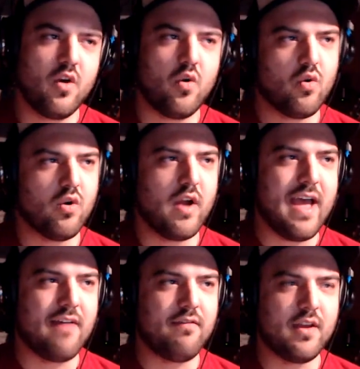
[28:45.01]
or
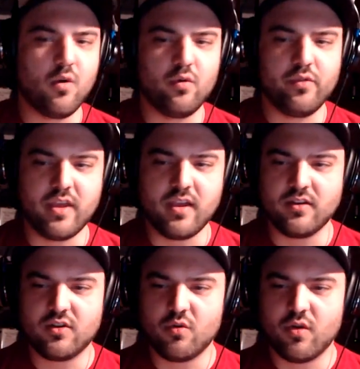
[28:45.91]
having only
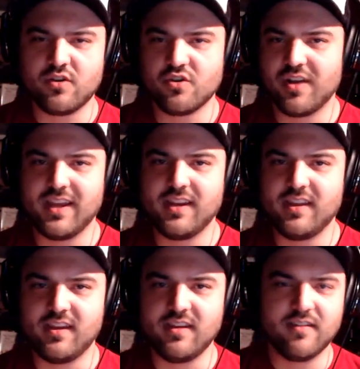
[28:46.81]

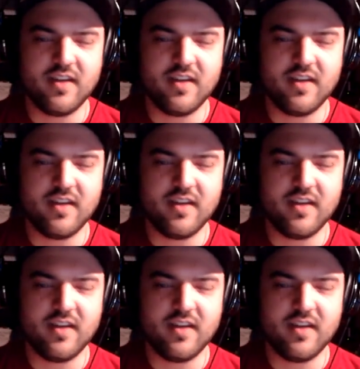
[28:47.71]
280